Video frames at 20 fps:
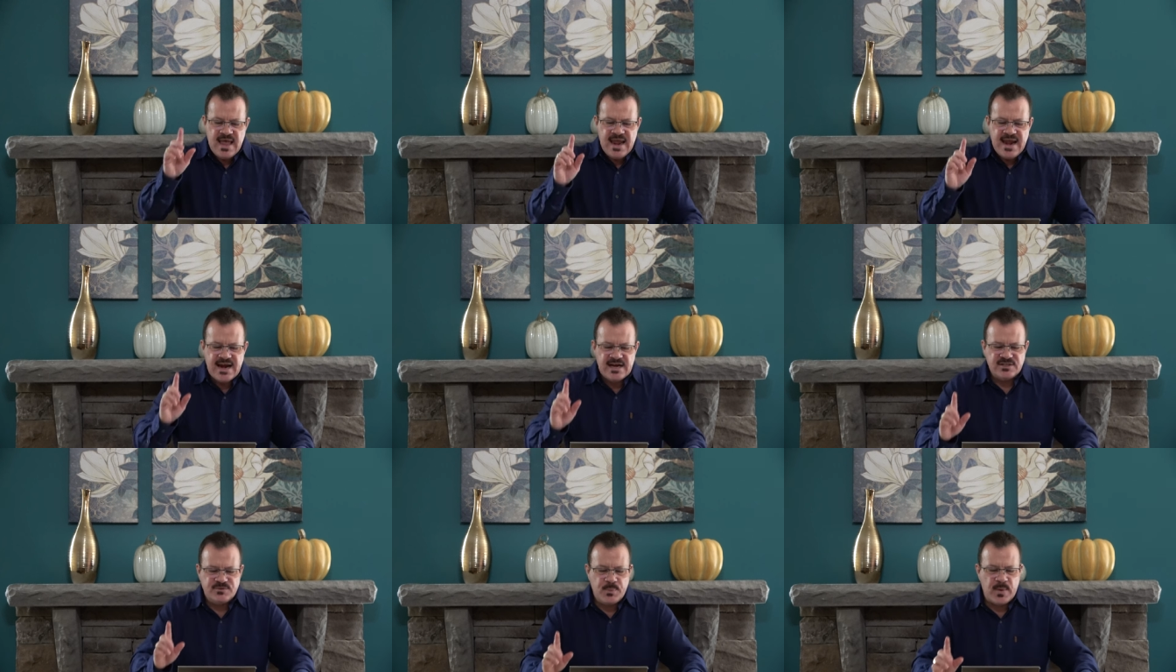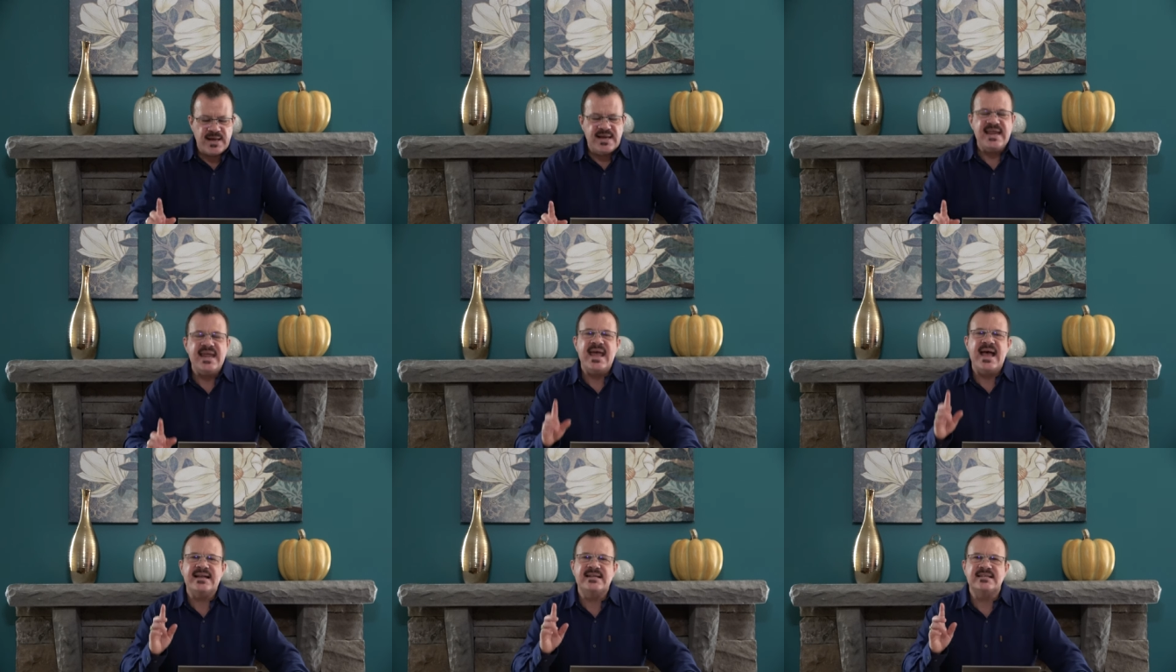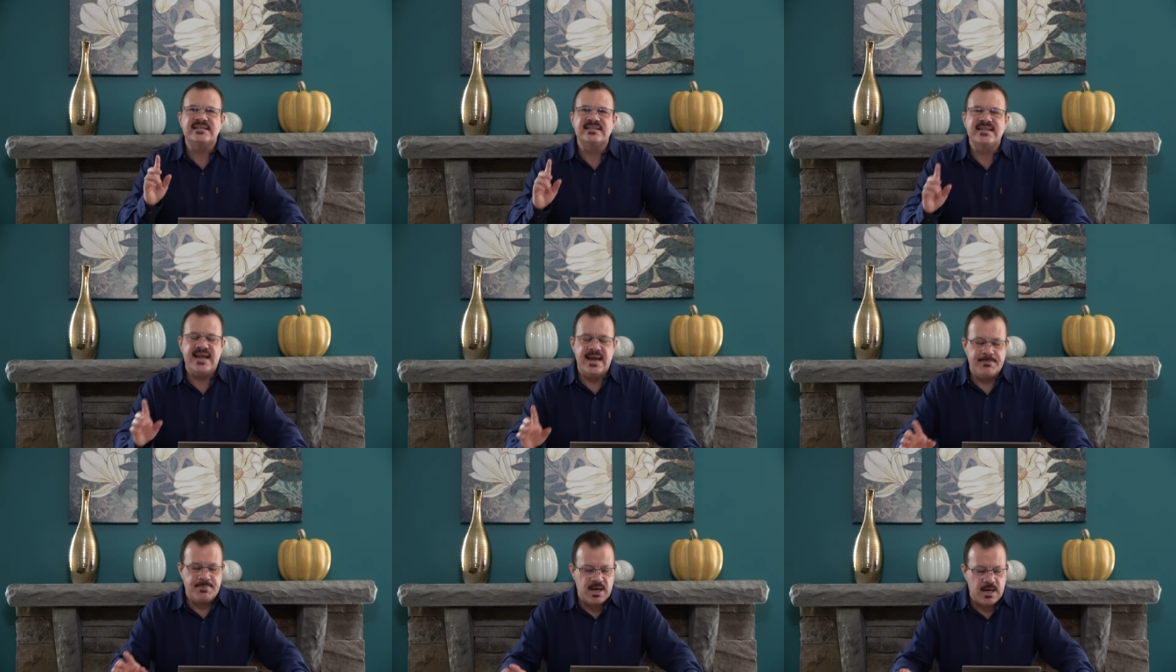Here's what he had to
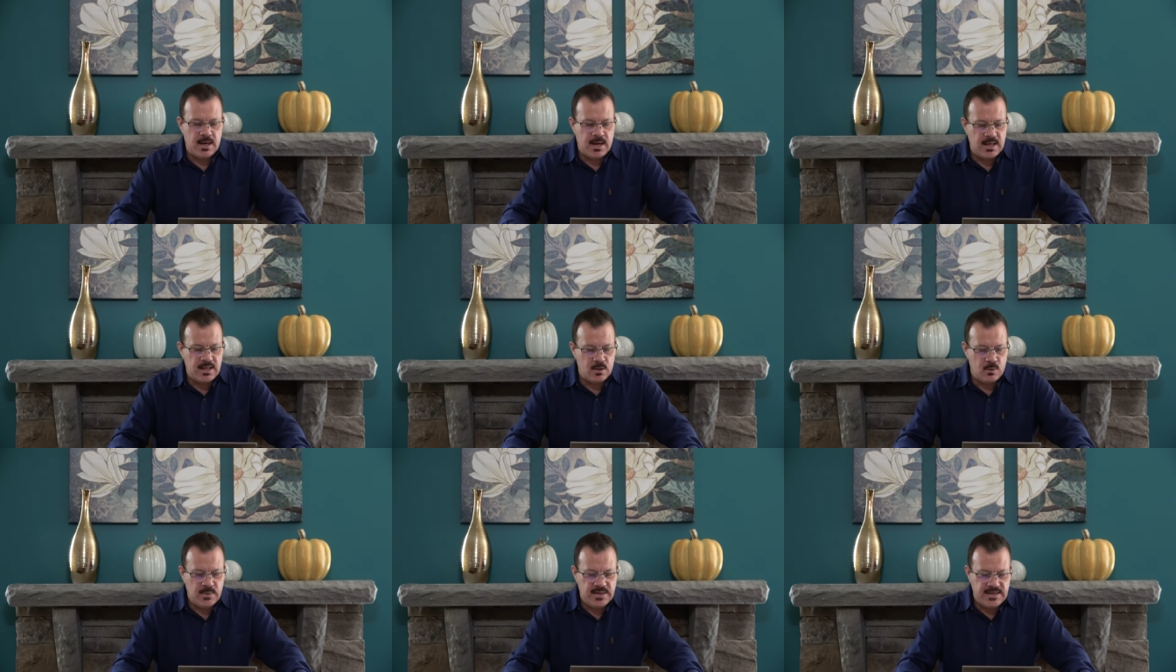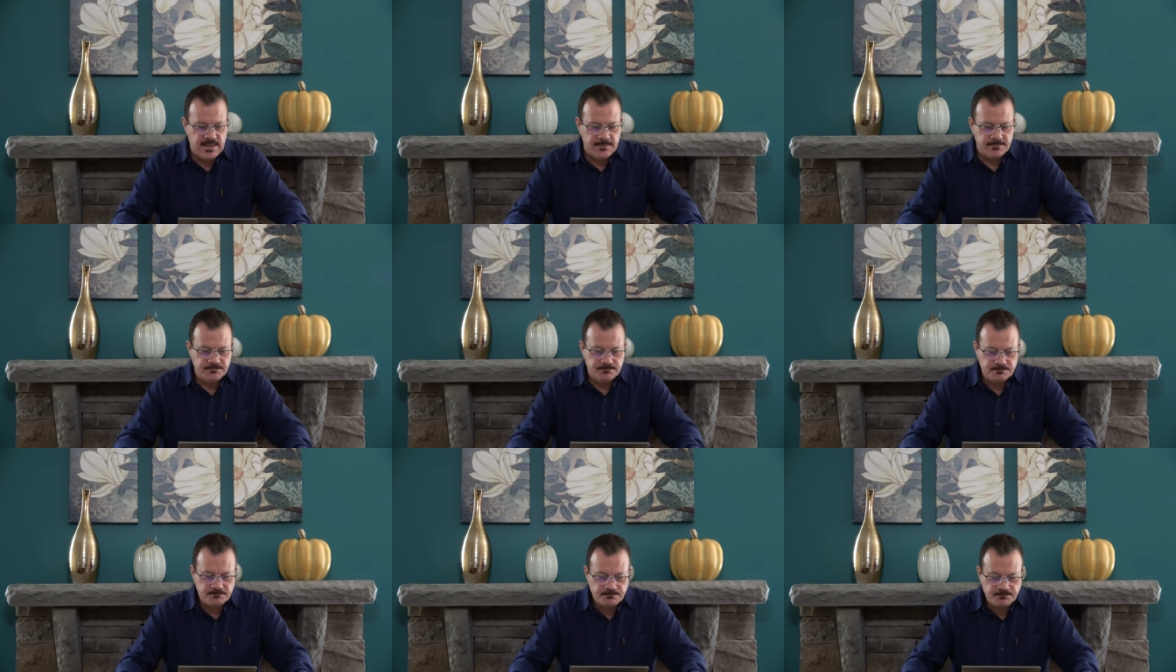say about Halloween.